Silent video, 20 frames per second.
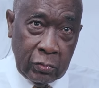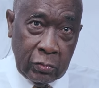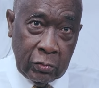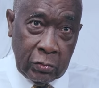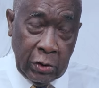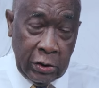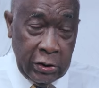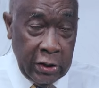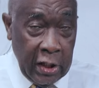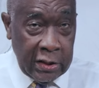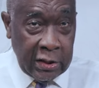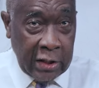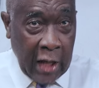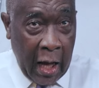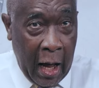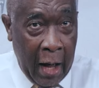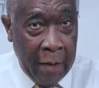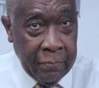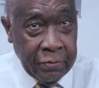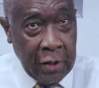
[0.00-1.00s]
It just
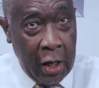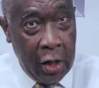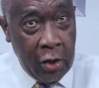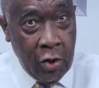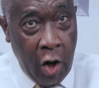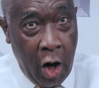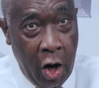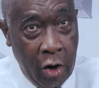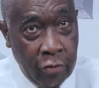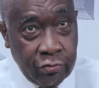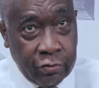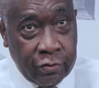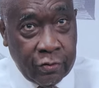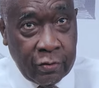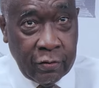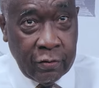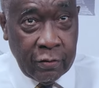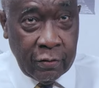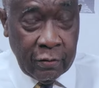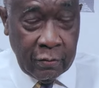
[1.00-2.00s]
comes and goes.